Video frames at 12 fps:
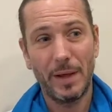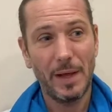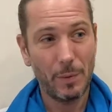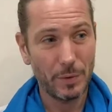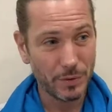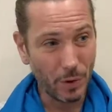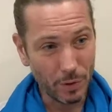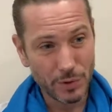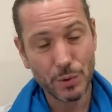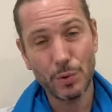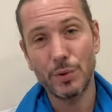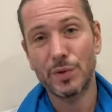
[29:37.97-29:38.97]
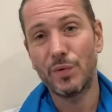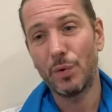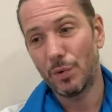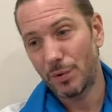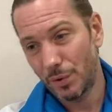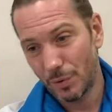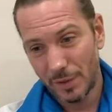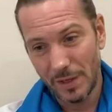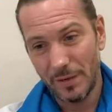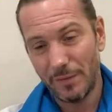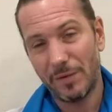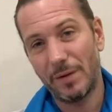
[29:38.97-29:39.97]
It was also useful to
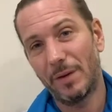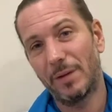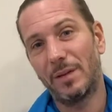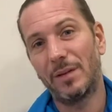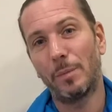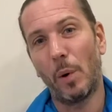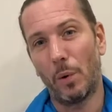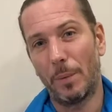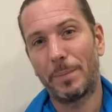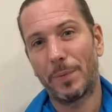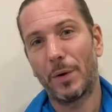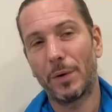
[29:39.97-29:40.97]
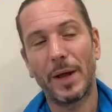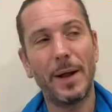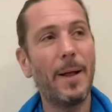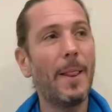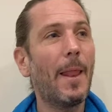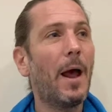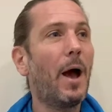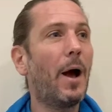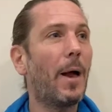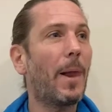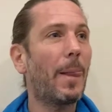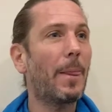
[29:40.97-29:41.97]
give this ball. Okay,
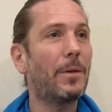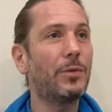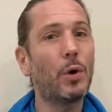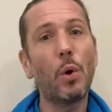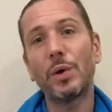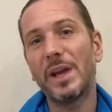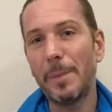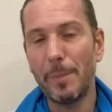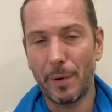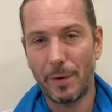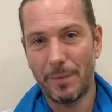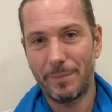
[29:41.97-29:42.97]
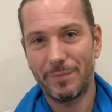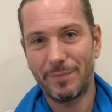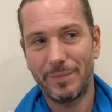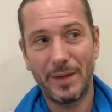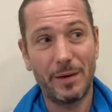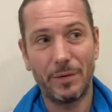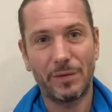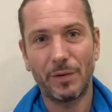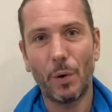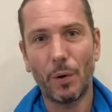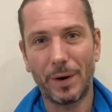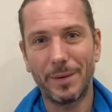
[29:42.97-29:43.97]
the goalkeeper didn't
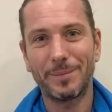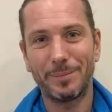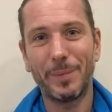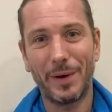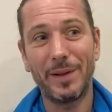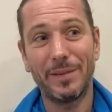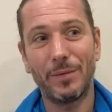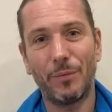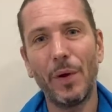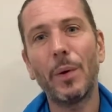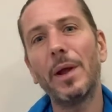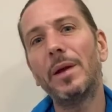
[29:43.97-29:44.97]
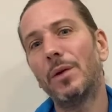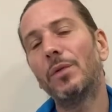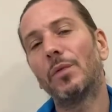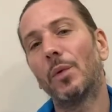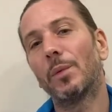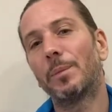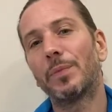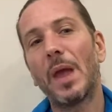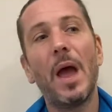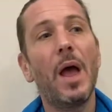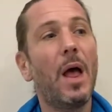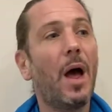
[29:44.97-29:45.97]
score, but is very useful.
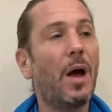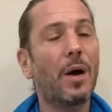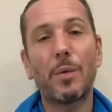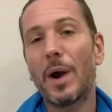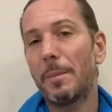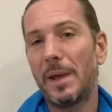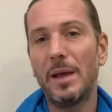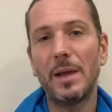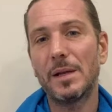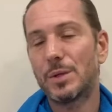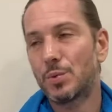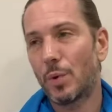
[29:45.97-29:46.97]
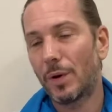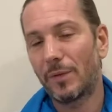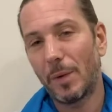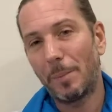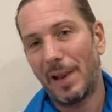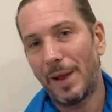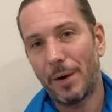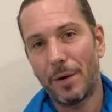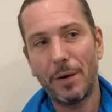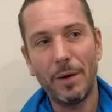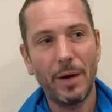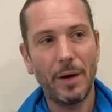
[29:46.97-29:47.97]
Rami is one of the
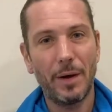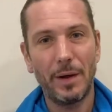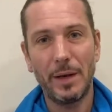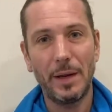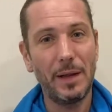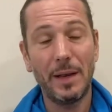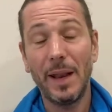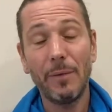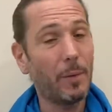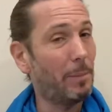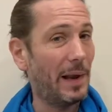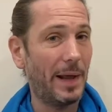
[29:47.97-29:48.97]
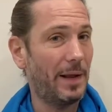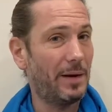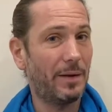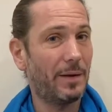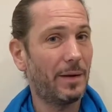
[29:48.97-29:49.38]
players. He never played.